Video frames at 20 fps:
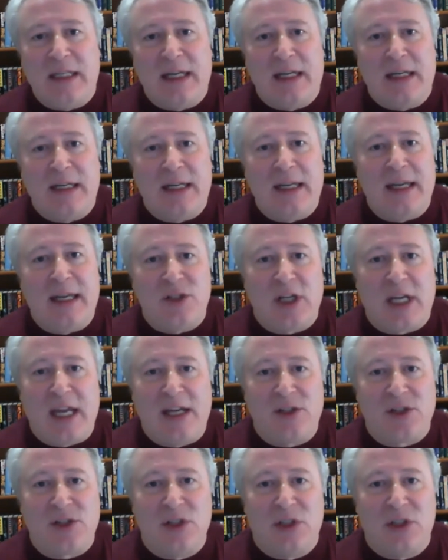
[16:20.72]

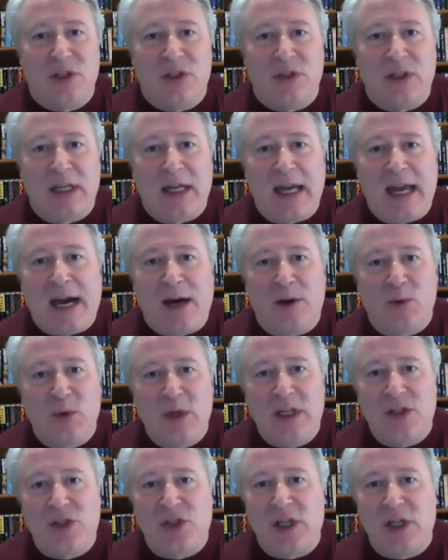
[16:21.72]
educational
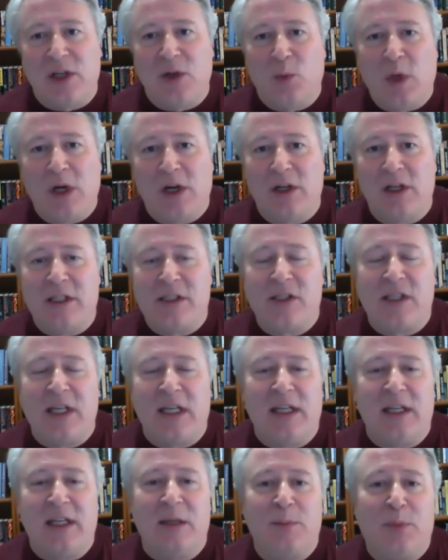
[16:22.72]
outreach and awareness
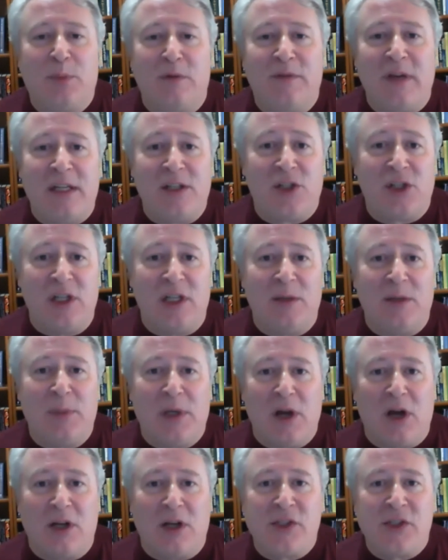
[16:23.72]
and prevention, but
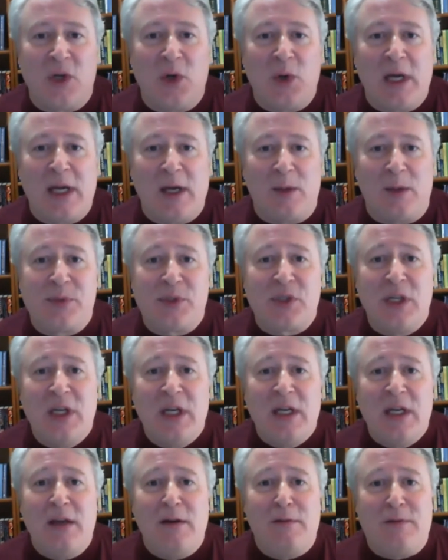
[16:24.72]
also helps
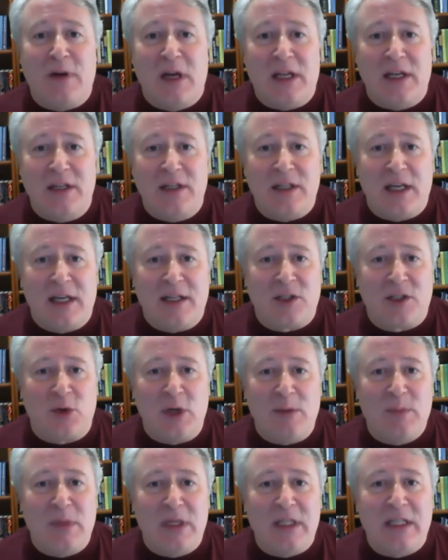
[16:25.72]
fund
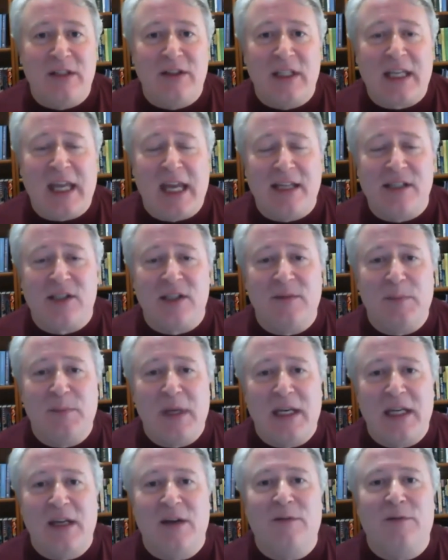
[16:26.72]
treatment in the case of
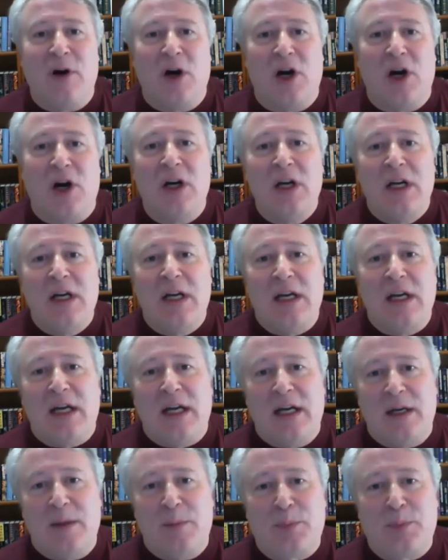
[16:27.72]
many of our
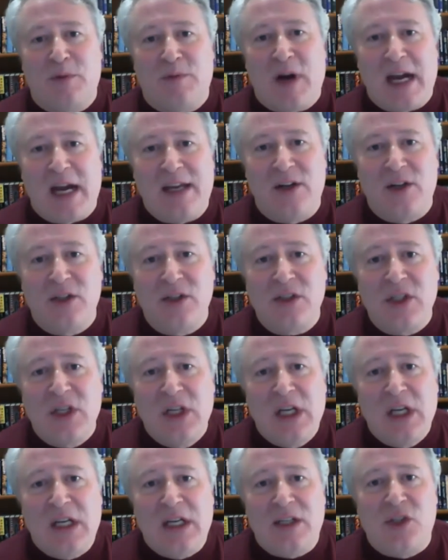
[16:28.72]
providers.
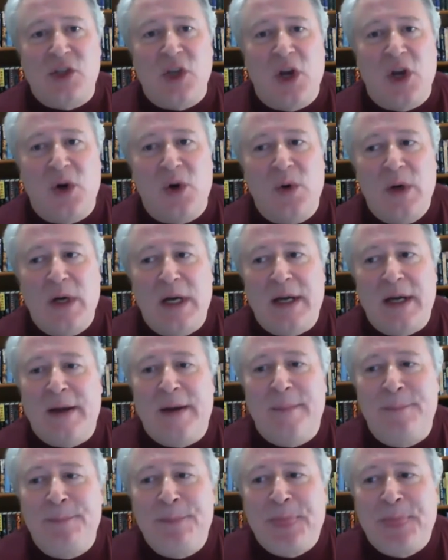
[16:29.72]
So
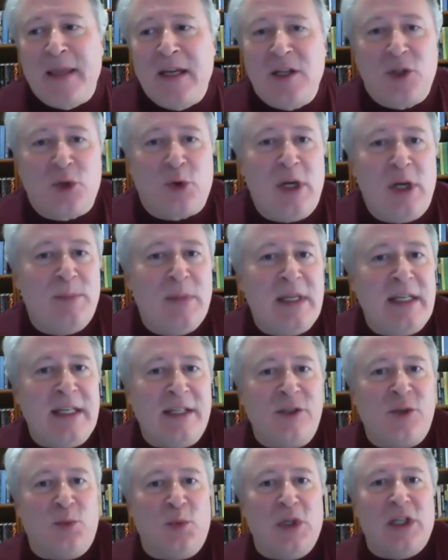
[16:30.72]
treatment
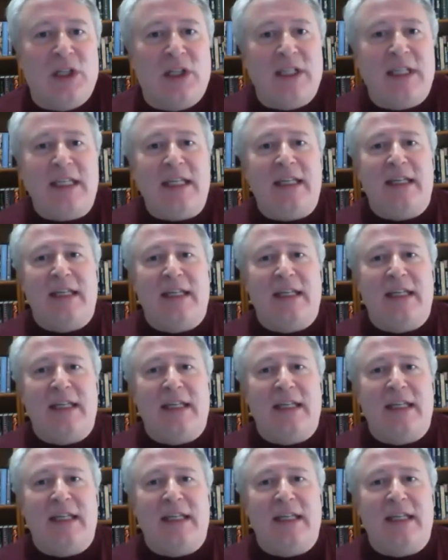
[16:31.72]
is really